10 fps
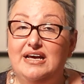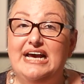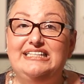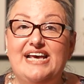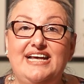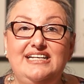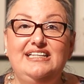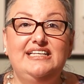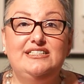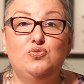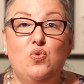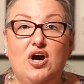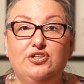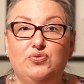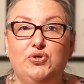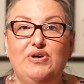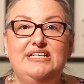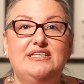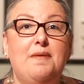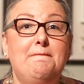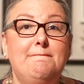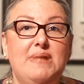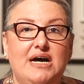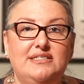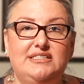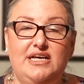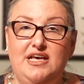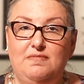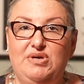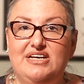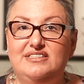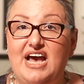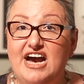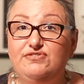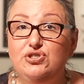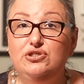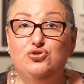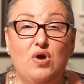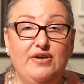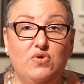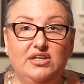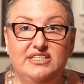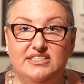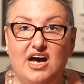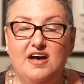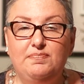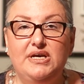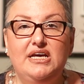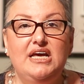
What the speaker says: Attending this walkthrough is a must because after the drywall is up,